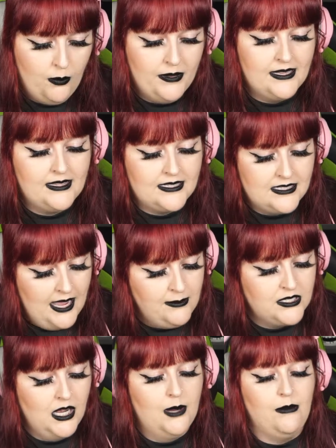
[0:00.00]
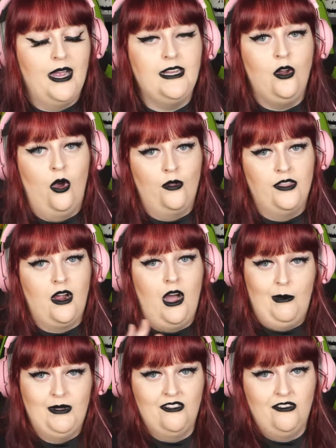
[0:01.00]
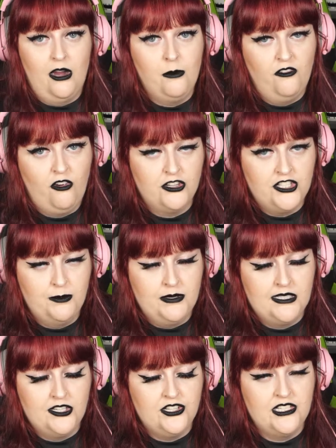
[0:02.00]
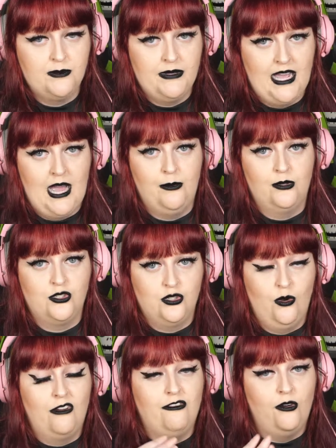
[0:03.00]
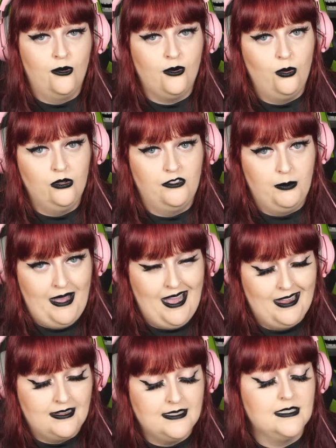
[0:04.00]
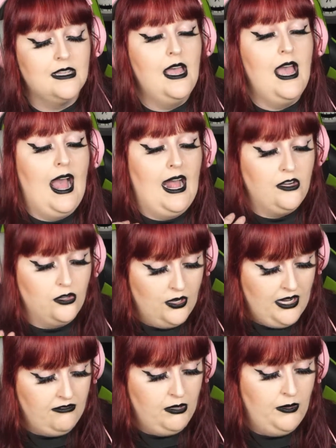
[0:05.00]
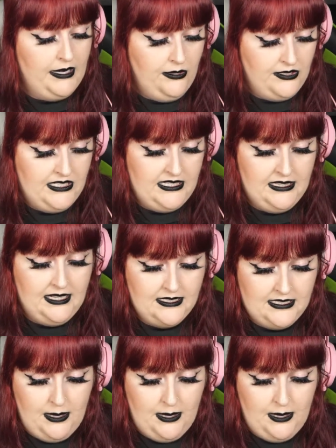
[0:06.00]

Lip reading: at the same time, I know that I'm in a very fortunate position to be able to afford all of the packs, and not everyone else is in that same